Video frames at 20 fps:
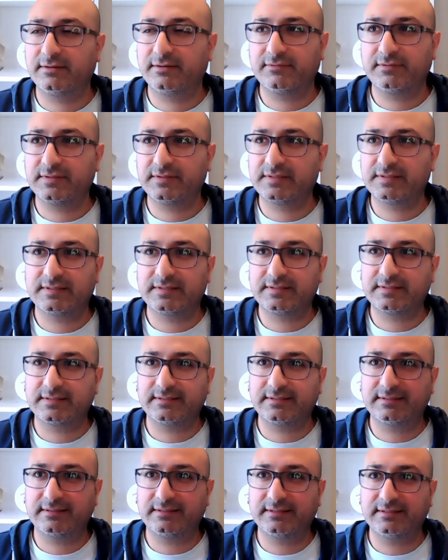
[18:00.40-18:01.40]
know if this is
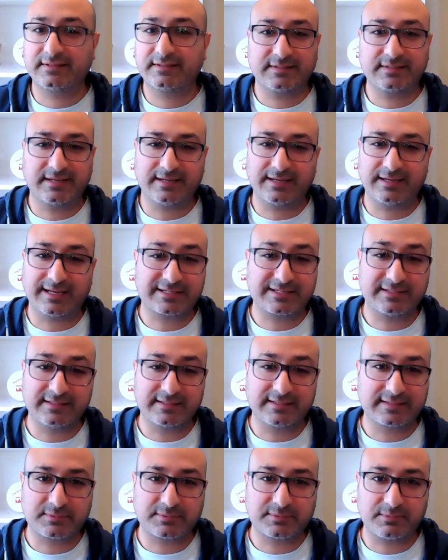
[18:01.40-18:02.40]

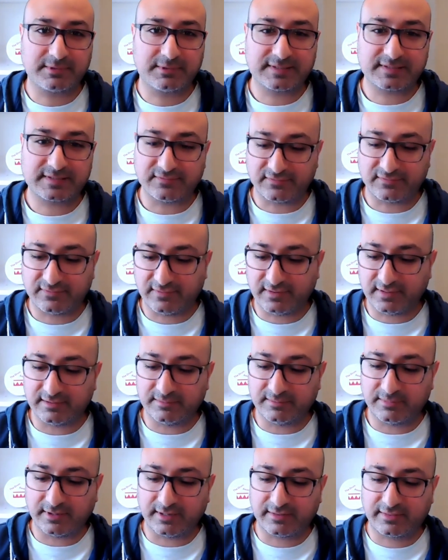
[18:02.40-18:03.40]
this probably isn't
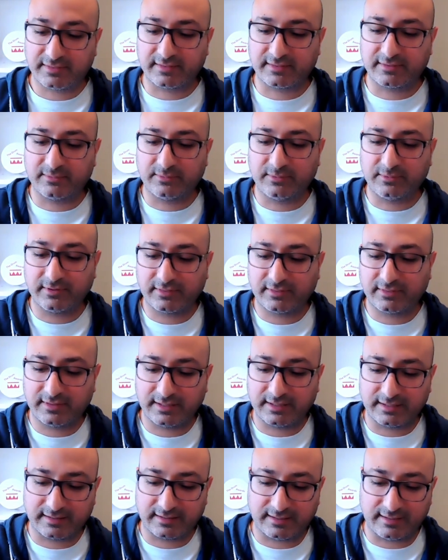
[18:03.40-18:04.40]
fun, but I think the one
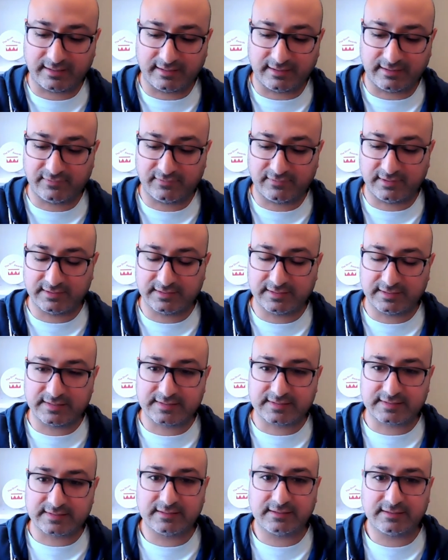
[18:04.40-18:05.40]
thing that I find
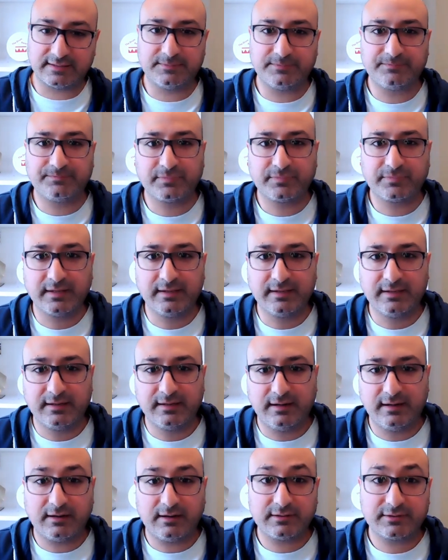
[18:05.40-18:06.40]
is
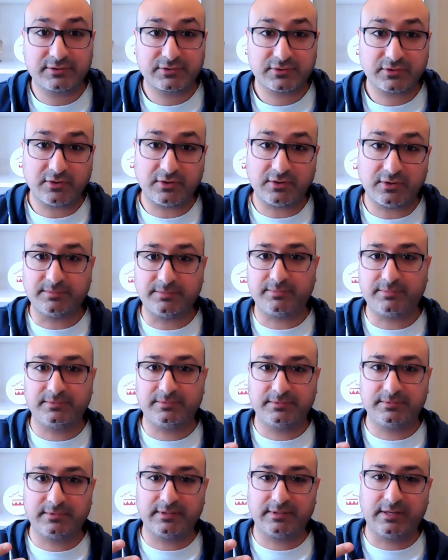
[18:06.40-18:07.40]
our job
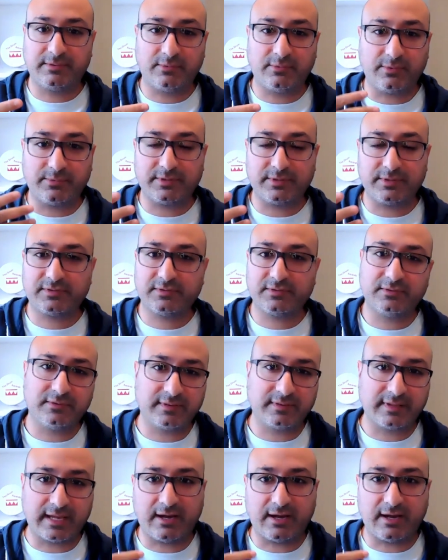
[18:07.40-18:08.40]
and what we do
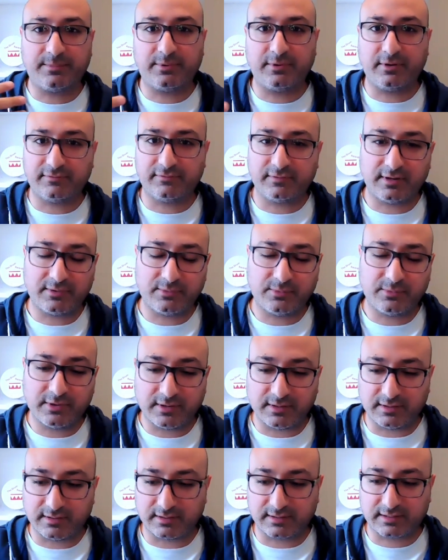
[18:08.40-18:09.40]
and the output of our
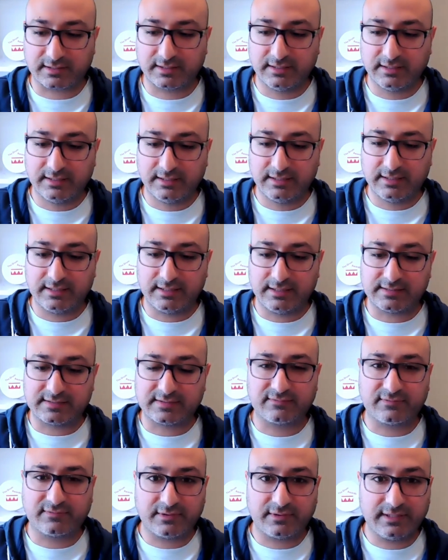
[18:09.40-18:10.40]
work is
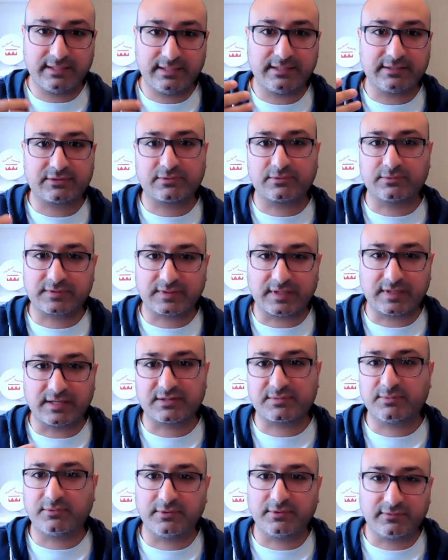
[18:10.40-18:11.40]
the very literal
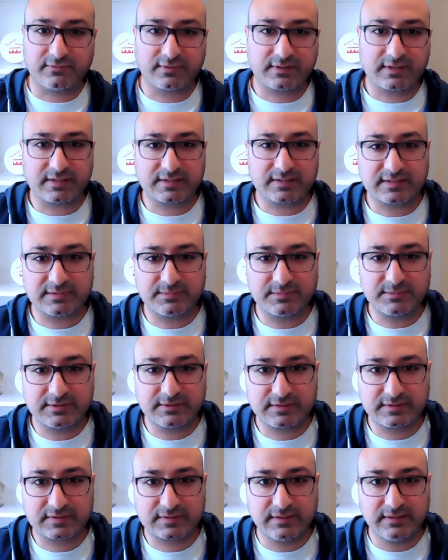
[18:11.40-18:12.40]
touch point for
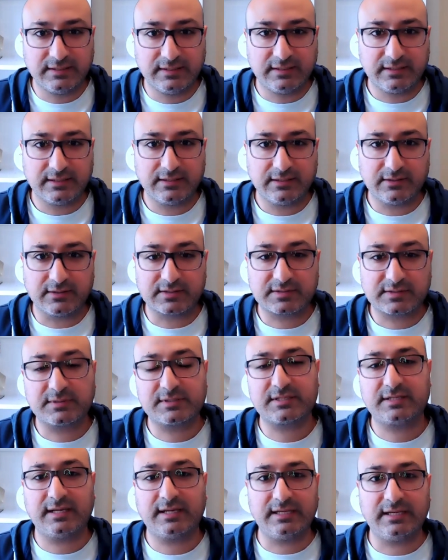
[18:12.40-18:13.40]
customers. You know,
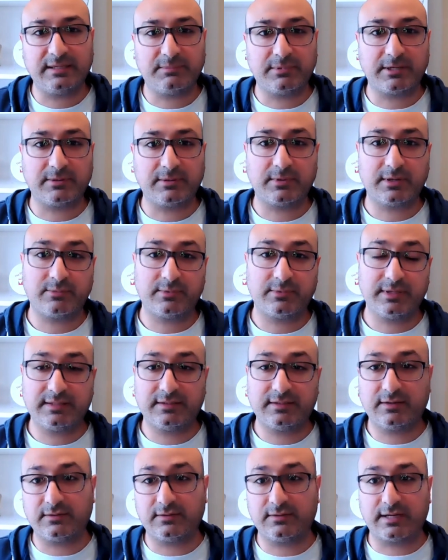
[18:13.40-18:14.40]
especially at eBay, where we
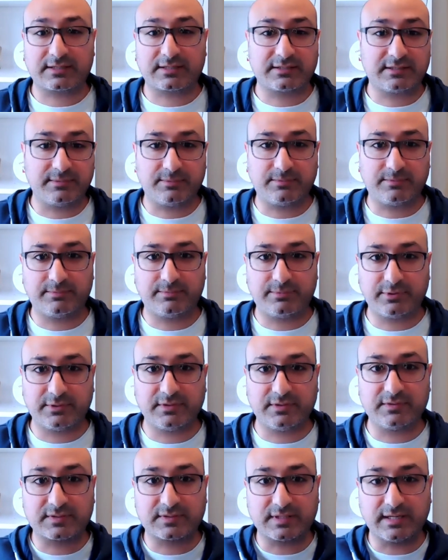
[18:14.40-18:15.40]
don't actually
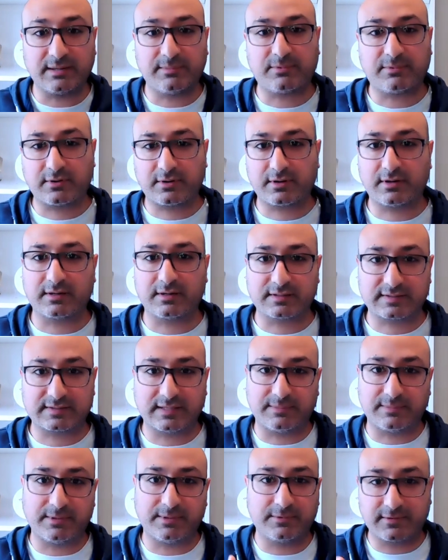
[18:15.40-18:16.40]
produce any products
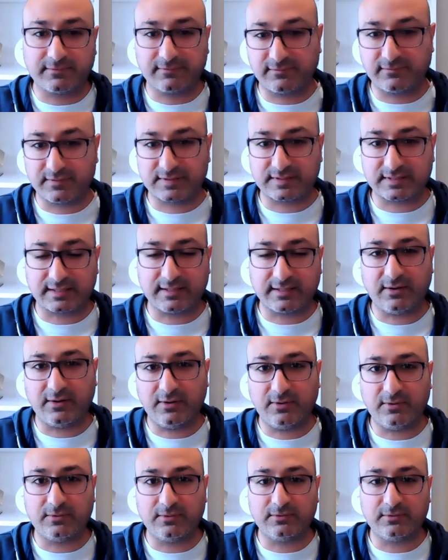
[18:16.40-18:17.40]
that people can physically
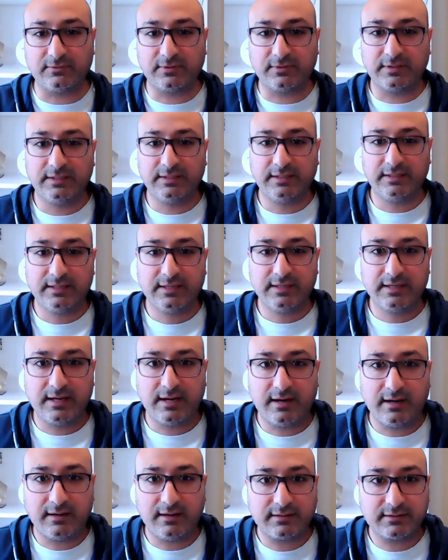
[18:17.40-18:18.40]
hold.
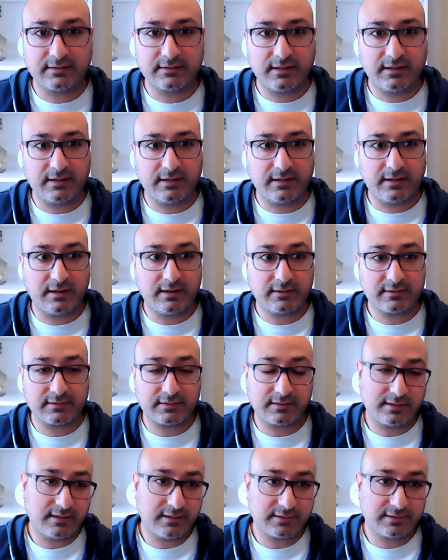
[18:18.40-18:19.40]

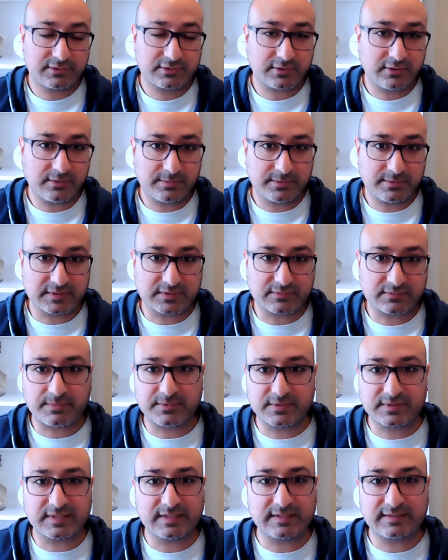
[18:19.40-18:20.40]
Our job is
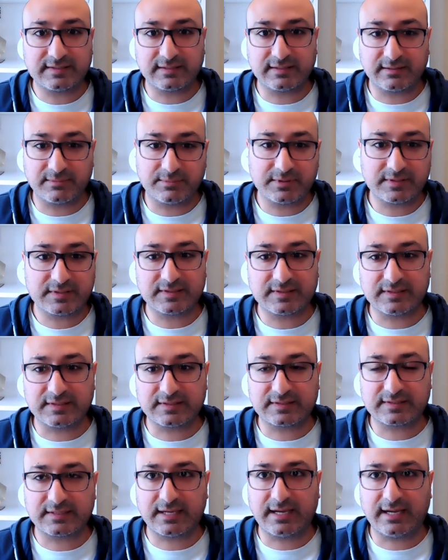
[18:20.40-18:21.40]
representing the
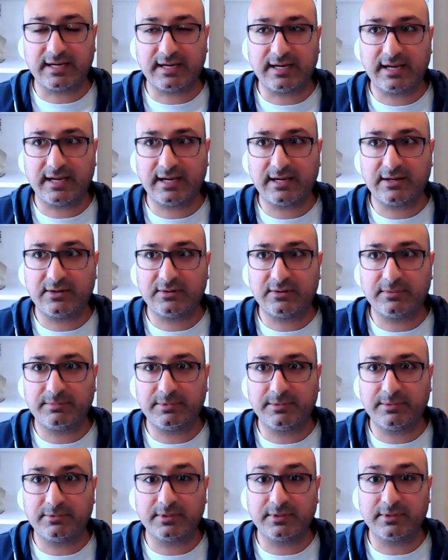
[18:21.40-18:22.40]
business and how
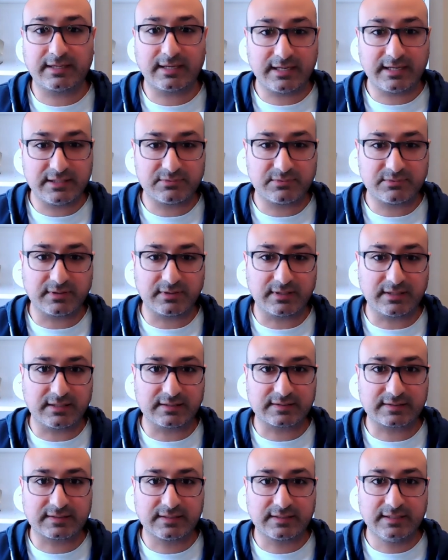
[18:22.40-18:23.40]
people engage with
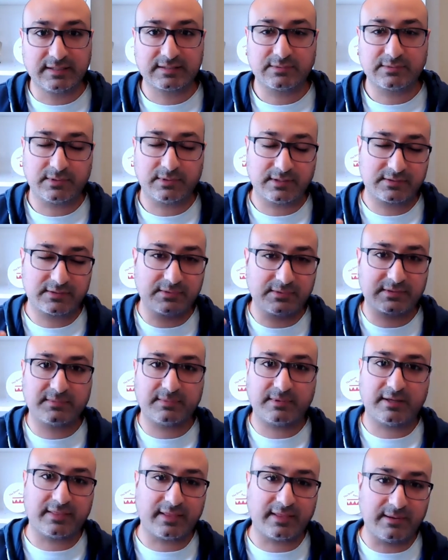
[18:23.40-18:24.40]
us. So when I talked
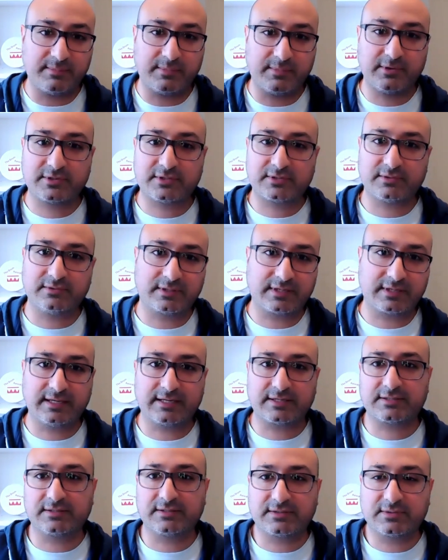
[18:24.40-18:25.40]
about that emotional
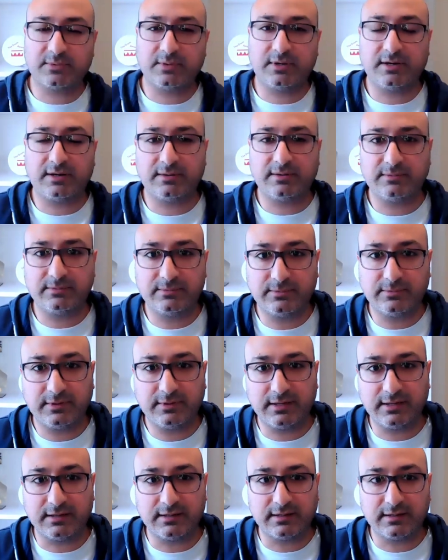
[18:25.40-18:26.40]
connection to our
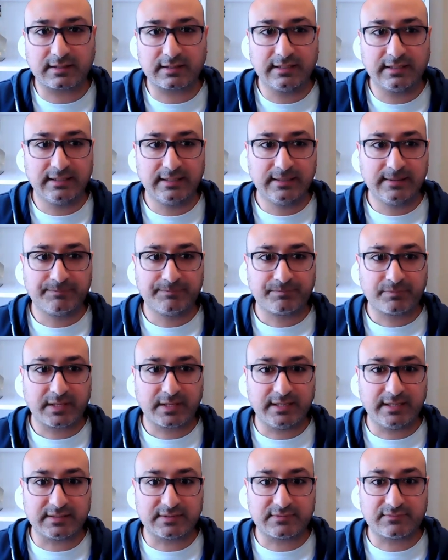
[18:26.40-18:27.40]
work,
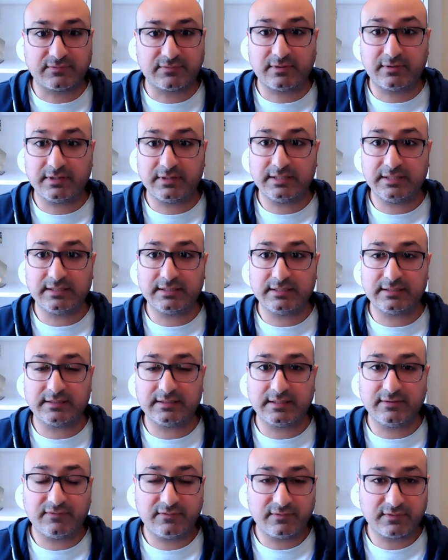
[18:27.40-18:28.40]
it's very
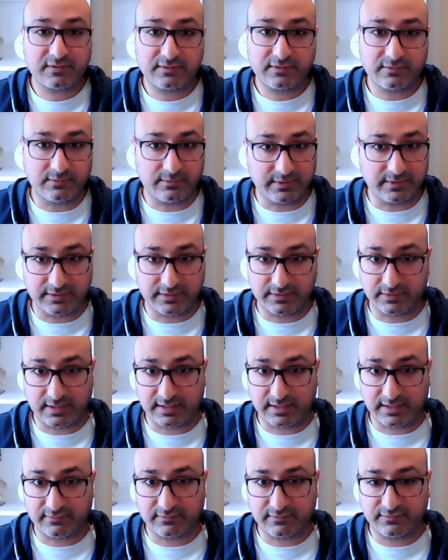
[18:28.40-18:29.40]
difficult when you don't
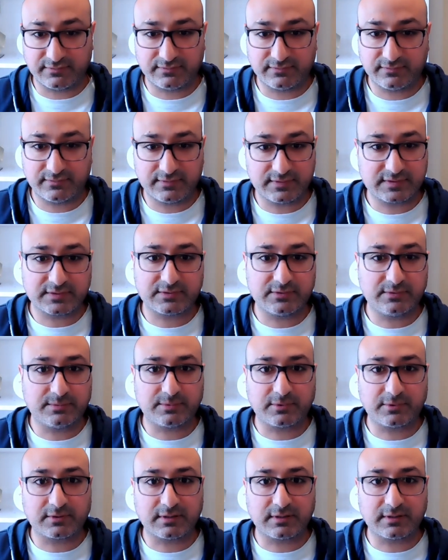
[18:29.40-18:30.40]
have a physical
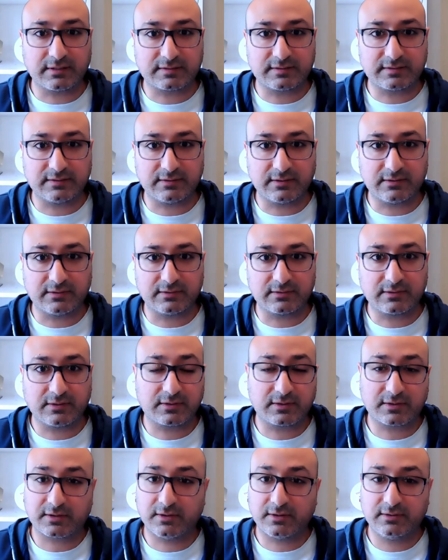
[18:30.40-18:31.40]
product. You know,
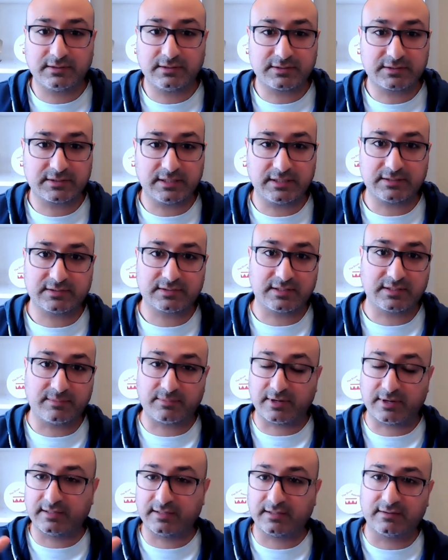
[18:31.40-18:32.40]
Coca-Cola changed their
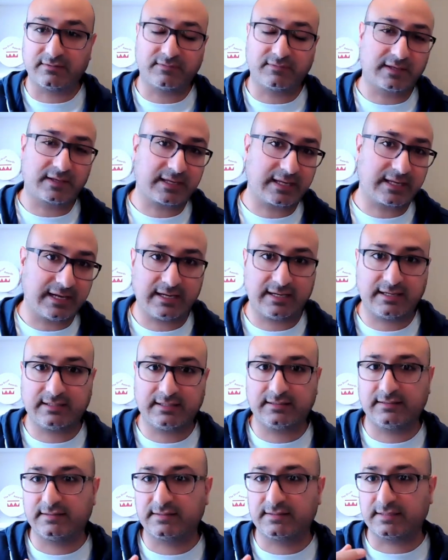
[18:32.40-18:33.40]
branding of the
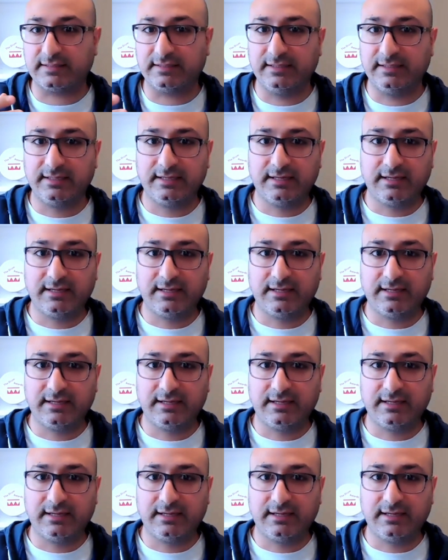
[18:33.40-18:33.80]
cans and,